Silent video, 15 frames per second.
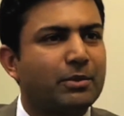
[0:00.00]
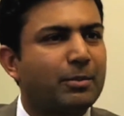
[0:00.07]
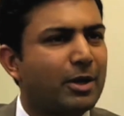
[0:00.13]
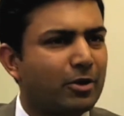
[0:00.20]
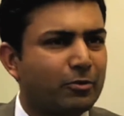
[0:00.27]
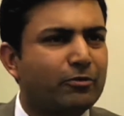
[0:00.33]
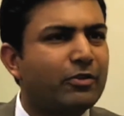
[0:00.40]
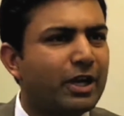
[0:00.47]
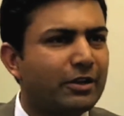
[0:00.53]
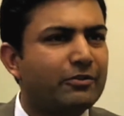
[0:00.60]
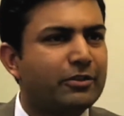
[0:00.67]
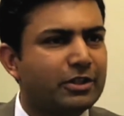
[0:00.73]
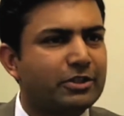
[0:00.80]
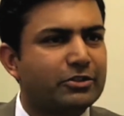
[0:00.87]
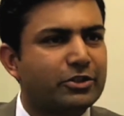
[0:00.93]
about
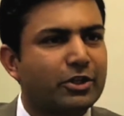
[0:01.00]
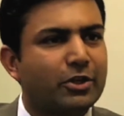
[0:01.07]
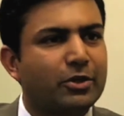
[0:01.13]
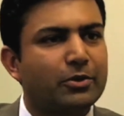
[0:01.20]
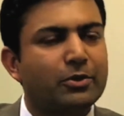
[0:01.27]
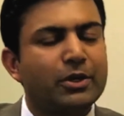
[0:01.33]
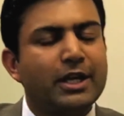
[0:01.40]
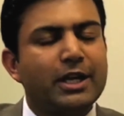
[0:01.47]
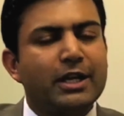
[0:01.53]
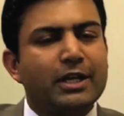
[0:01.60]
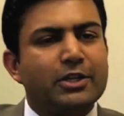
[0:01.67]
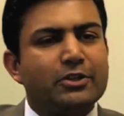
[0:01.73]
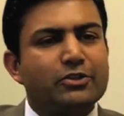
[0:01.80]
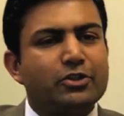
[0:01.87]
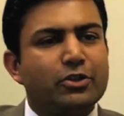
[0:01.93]
5 years ago.
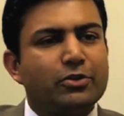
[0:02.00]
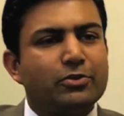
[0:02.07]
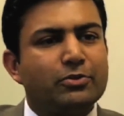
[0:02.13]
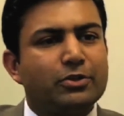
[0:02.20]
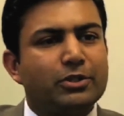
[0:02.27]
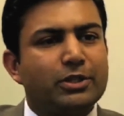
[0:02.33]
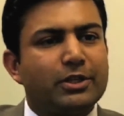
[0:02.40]
So